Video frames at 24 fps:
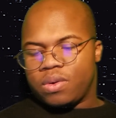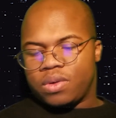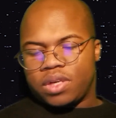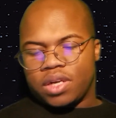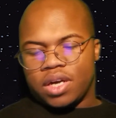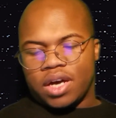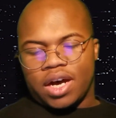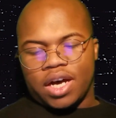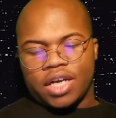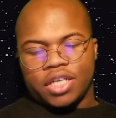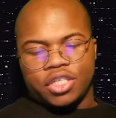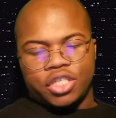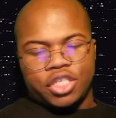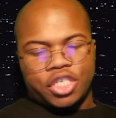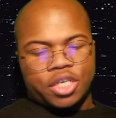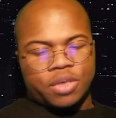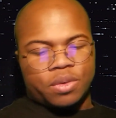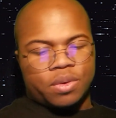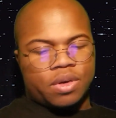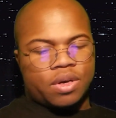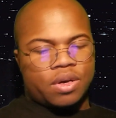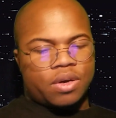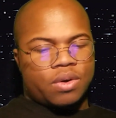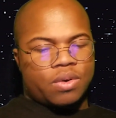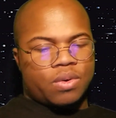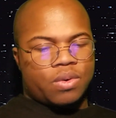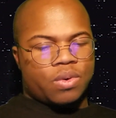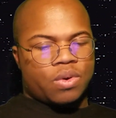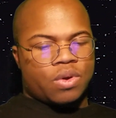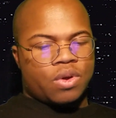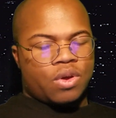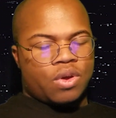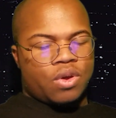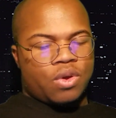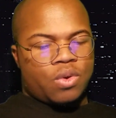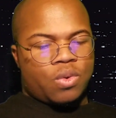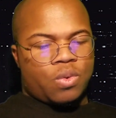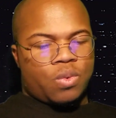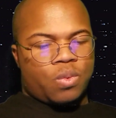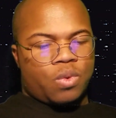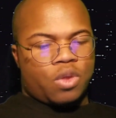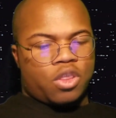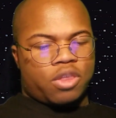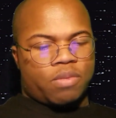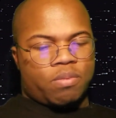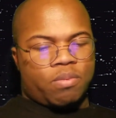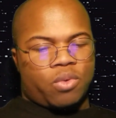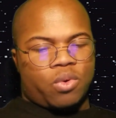Tanjiro
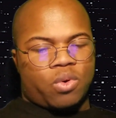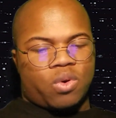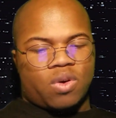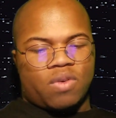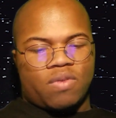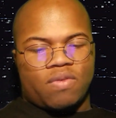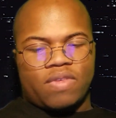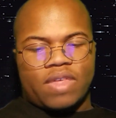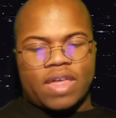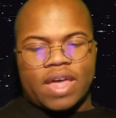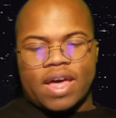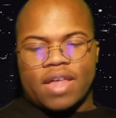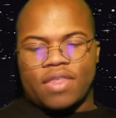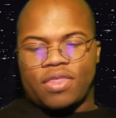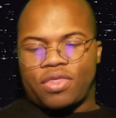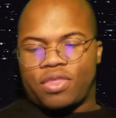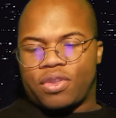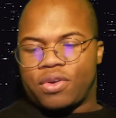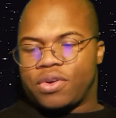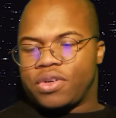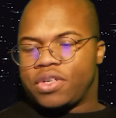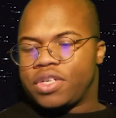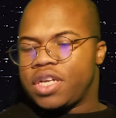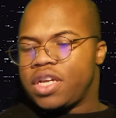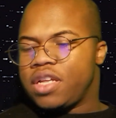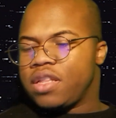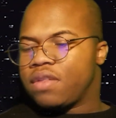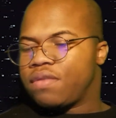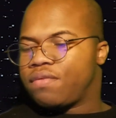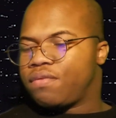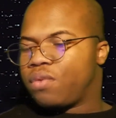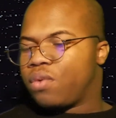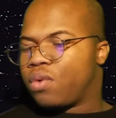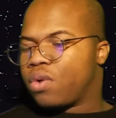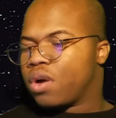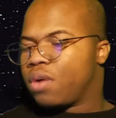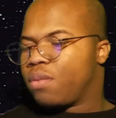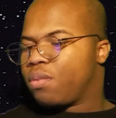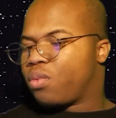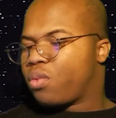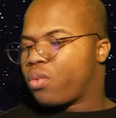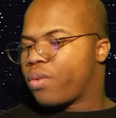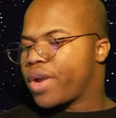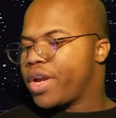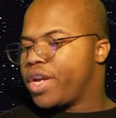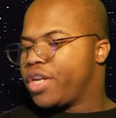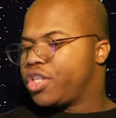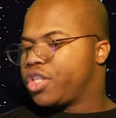with more of that 13th form.
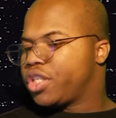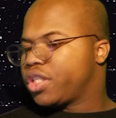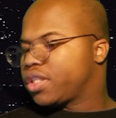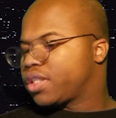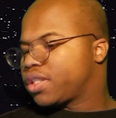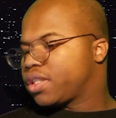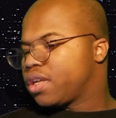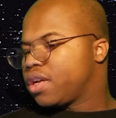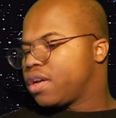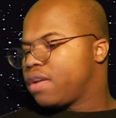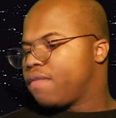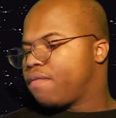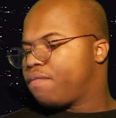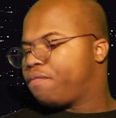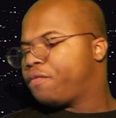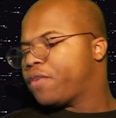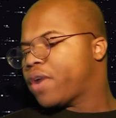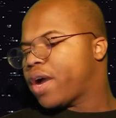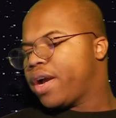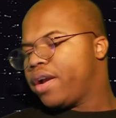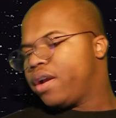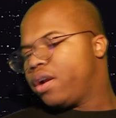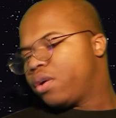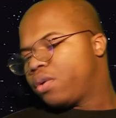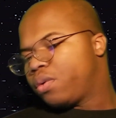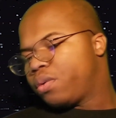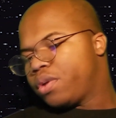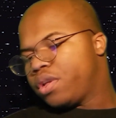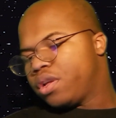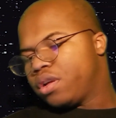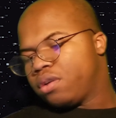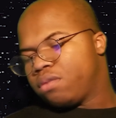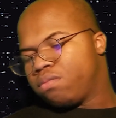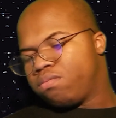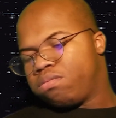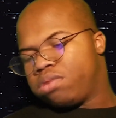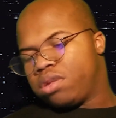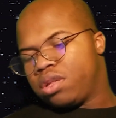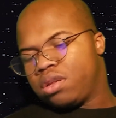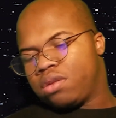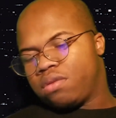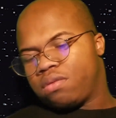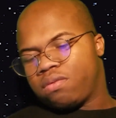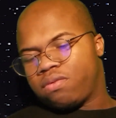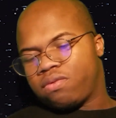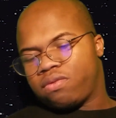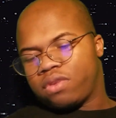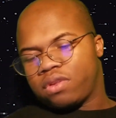Raging sun, fire wheel,
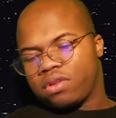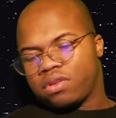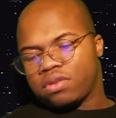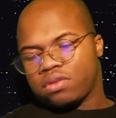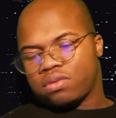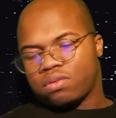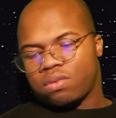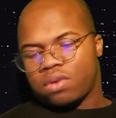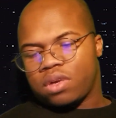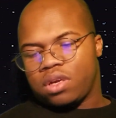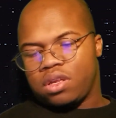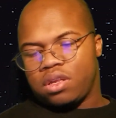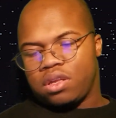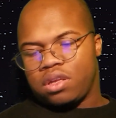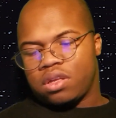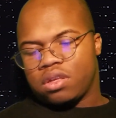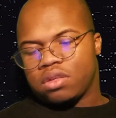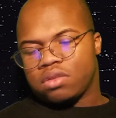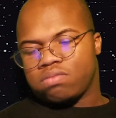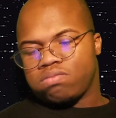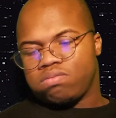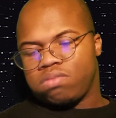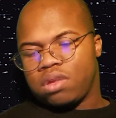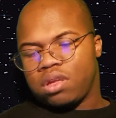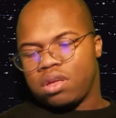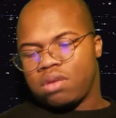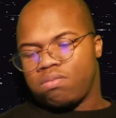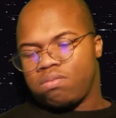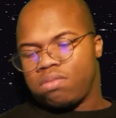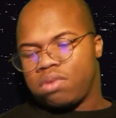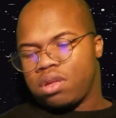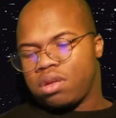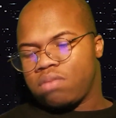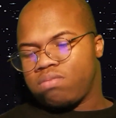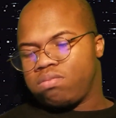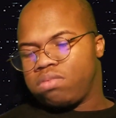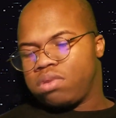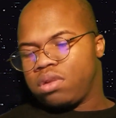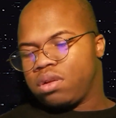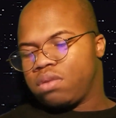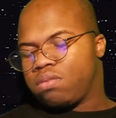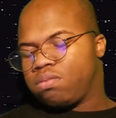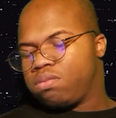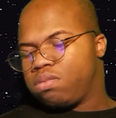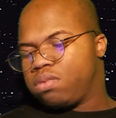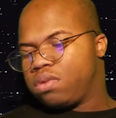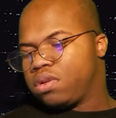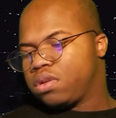beneficence radiance, blah blah blah
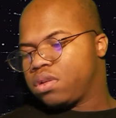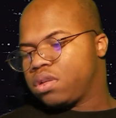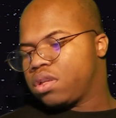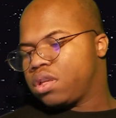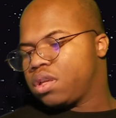blah.